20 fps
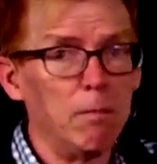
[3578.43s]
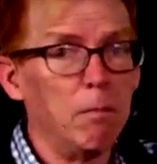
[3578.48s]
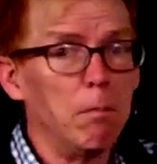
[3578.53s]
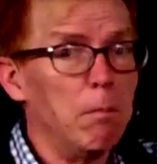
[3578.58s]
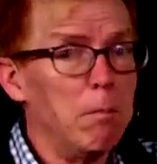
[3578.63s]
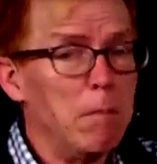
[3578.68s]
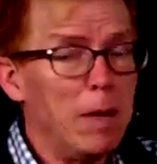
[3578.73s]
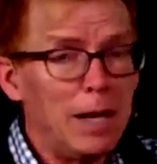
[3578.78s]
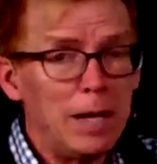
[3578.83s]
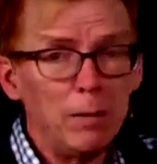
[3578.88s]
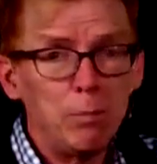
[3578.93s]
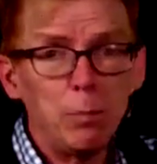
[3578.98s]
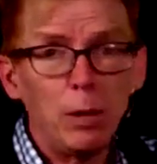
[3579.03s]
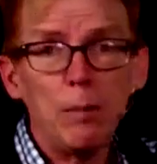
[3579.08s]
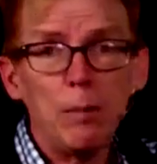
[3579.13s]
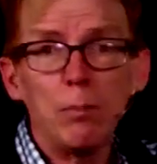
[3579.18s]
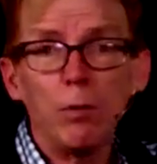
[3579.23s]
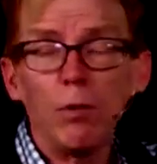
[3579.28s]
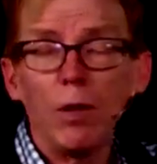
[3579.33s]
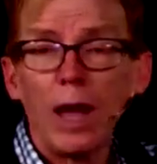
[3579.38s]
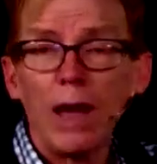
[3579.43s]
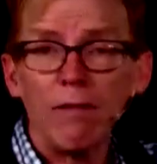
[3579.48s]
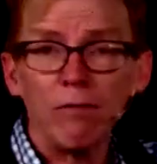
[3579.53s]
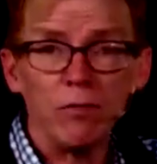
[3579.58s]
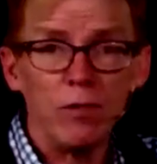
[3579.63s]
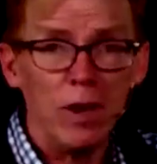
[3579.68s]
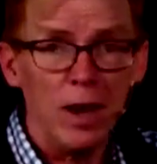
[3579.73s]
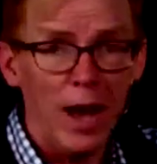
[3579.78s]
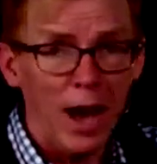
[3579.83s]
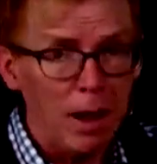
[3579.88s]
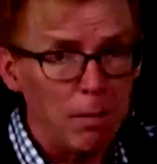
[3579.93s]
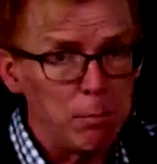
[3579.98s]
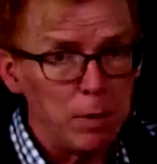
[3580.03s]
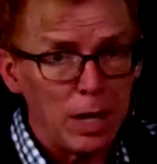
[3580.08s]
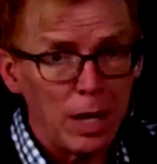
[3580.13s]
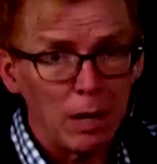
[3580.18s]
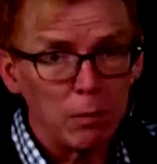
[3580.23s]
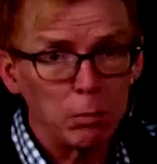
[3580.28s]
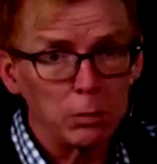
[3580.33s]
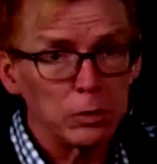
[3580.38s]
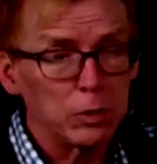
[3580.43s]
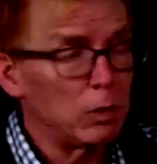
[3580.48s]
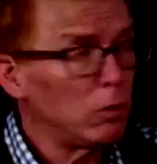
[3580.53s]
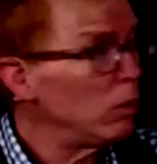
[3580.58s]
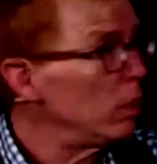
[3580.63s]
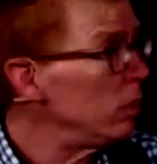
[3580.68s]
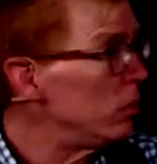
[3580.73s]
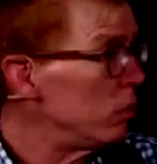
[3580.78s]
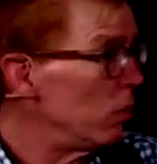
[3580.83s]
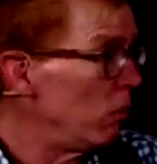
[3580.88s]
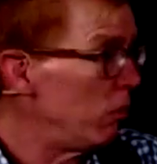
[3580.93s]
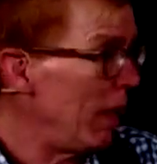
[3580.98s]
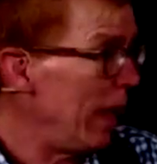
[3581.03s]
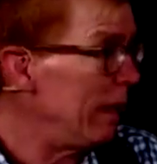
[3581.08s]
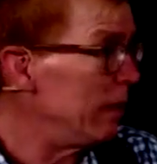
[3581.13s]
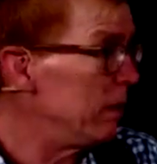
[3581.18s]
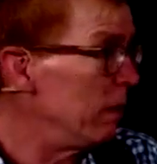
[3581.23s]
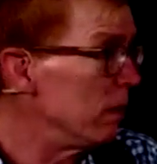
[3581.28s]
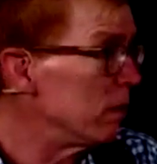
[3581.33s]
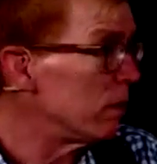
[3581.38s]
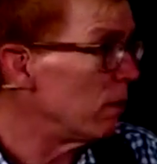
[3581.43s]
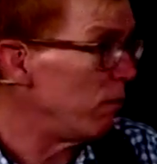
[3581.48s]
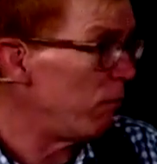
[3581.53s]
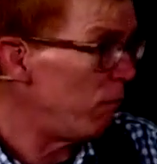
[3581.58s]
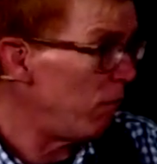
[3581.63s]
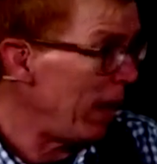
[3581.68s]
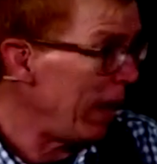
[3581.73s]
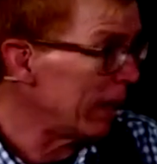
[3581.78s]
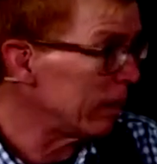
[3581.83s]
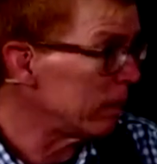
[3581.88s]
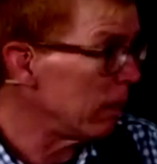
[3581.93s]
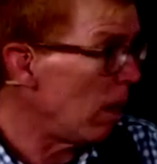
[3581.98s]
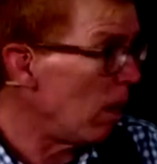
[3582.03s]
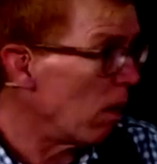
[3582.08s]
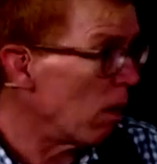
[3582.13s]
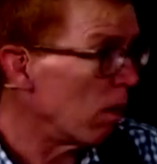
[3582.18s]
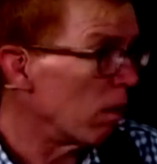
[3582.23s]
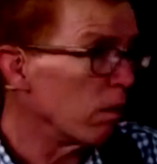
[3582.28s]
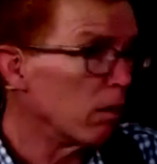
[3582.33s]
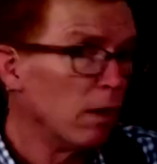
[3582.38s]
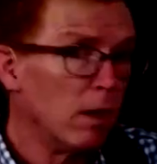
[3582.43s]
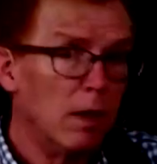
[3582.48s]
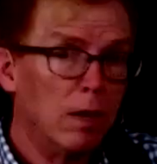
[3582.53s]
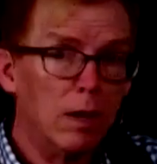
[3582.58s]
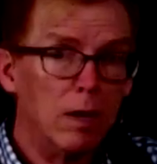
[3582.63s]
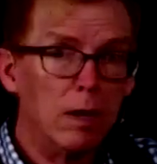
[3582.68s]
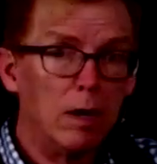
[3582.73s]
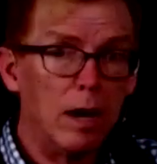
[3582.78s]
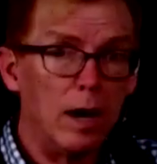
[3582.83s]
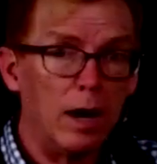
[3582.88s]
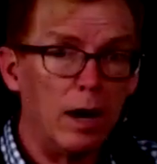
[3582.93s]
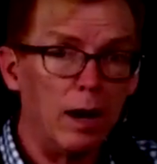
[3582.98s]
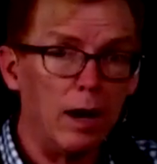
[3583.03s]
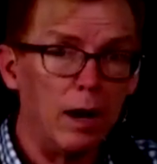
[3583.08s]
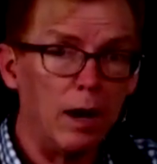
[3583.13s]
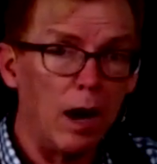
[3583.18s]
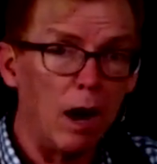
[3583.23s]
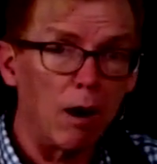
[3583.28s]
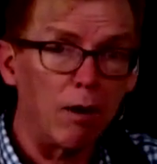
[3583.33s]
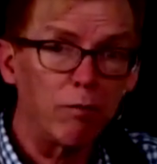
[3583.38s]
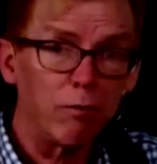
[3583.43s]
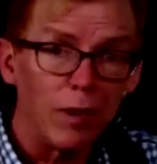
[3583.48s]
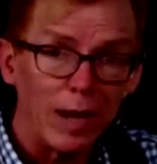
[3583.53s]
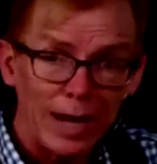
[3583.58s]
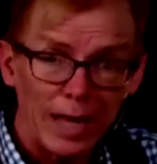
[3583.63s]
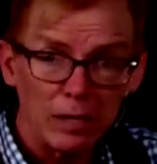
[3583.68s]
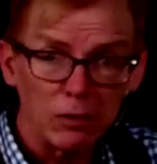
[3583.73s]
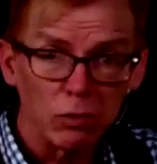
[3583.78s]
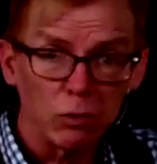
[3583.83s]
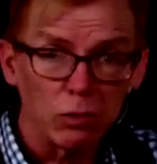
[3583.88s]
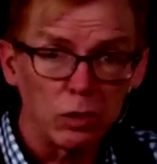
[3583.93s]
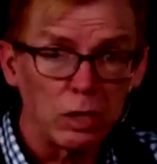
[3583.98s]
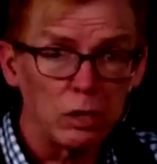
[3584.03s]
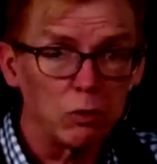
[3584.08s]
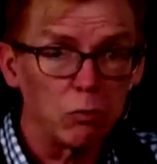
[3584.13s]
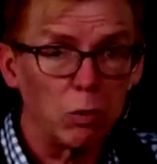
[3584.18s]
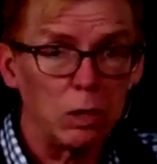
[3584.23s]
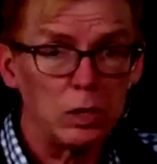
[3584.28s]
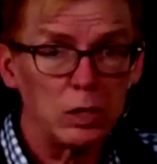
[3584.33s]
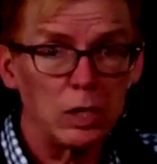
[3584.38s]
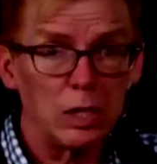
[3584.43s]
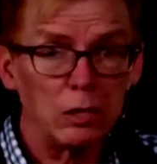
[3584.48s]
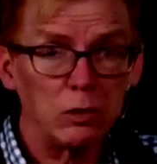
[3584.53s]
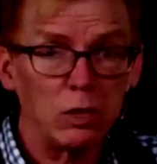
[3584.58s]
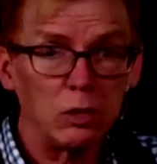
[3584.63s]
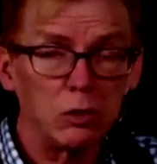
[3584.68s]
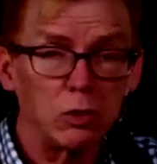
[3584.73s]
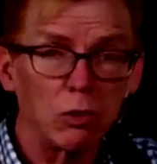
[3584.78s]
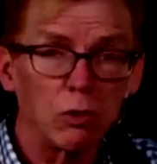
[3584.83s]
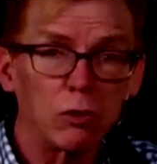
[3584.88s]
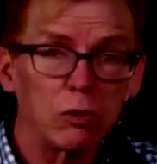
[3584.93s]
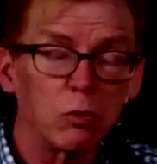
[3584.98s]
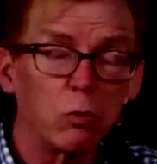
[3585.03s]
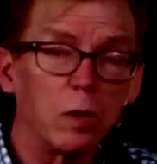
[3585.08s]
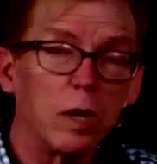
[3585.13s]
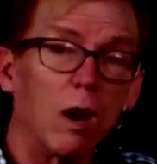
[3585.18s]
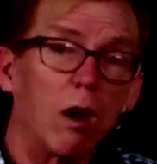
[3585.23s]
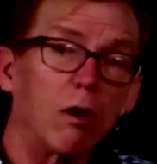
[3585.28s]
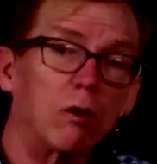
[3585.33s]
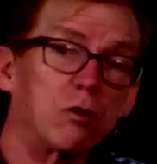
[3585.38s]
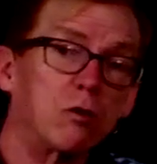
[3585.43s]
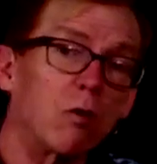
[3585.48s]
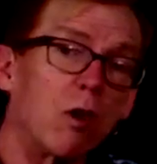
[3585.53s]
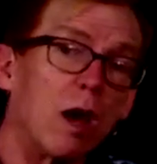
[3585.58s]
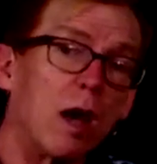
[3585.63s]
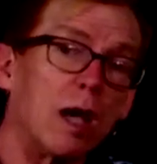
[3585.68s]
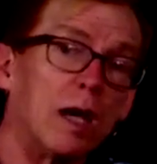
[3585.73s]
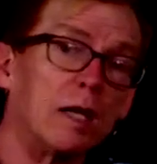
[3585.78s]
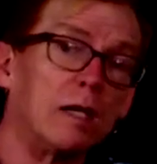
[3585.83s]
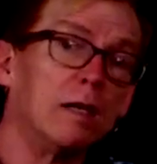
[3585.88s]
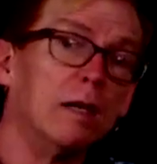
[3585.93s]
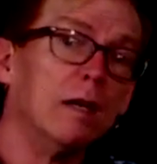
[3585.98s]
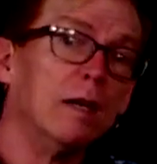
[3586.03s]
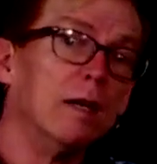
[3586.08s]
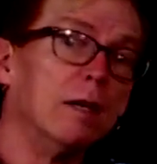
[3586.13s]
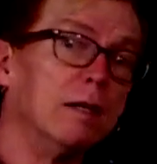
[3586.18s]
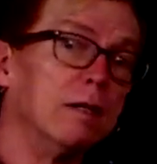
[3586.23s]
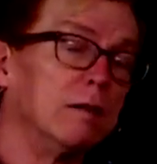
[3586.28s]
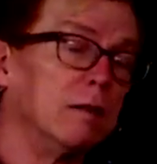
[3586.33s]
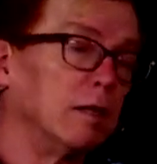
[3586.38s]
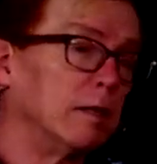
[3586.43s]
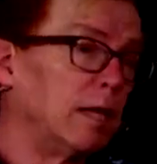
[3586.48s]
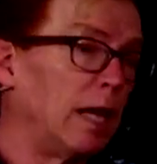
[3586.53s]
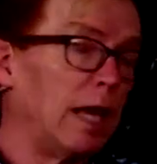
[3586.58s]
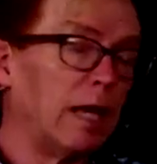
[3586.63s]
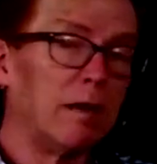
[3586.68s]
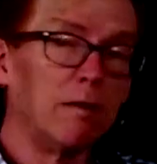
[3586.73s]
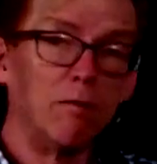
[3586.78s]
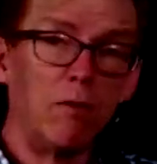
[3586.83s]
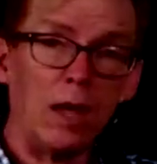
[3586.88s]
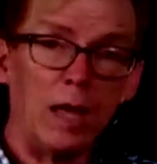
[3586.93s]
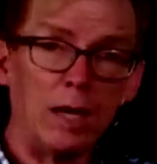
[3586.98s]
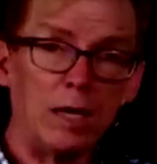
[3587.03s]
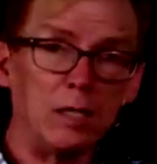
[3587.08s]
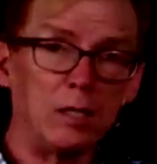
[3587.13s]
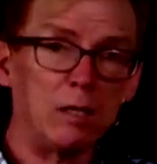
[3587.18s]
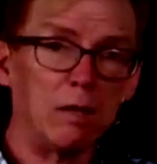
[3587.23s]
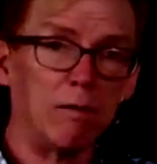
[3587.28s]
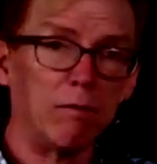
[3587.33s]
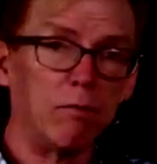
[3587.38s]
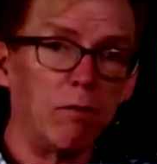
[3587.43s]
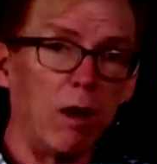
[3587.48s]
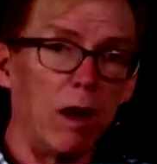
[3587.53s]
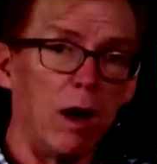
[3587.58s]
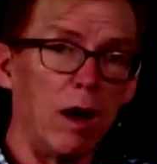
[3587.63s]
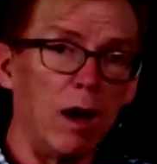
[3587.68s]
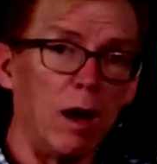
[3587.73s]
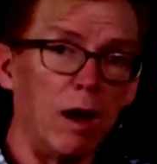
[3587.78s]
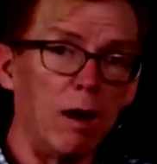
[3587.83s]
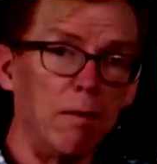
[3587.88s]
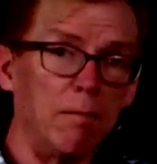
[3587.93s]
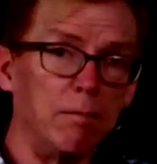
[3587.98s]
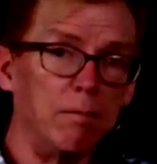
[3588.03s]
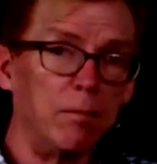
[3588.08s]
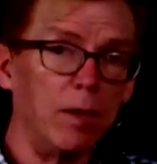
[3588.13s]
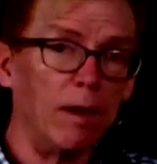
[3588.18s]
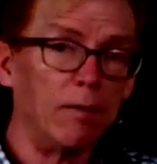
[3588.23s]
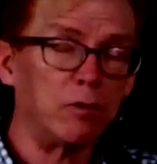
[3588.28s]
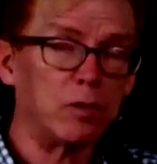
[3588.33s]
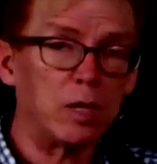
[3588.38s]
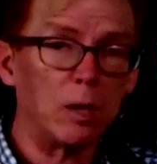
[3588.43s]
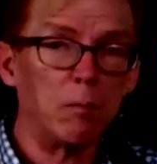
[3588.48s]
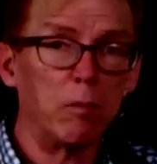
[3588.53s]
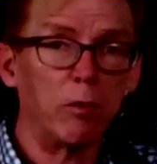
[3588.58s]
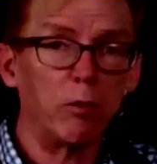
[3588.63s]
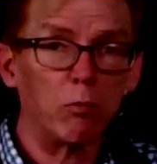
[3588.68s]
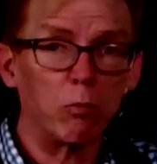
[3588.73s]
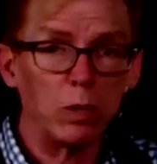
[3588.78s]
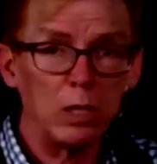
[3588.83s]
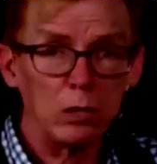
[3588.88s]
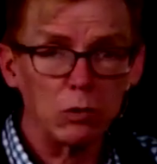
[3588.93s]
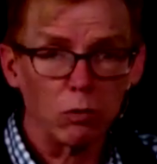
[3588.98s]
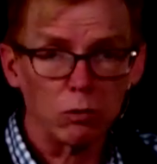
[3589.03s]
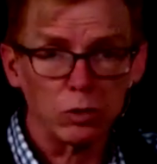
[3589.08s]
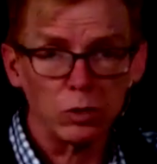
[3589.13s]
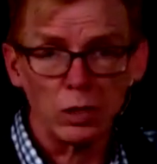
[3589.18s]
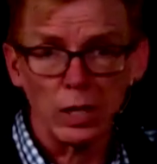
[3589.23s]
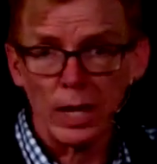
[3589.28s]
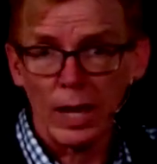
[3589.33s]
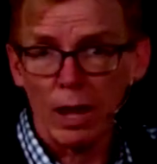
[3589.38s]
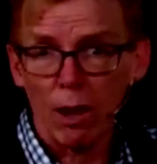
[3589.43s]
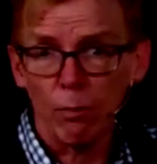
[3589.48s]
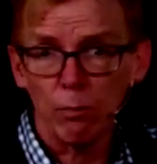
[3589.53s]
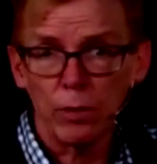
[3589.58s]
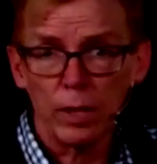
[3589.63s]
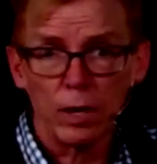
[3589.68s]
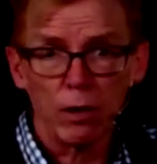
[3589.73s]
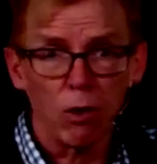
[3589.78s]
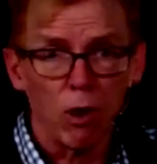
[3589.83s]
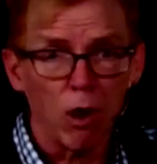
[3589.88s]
Many people have not been able to, and so that does affect our financial situation as a church. We are trying to take advantage of some of the resources and help that are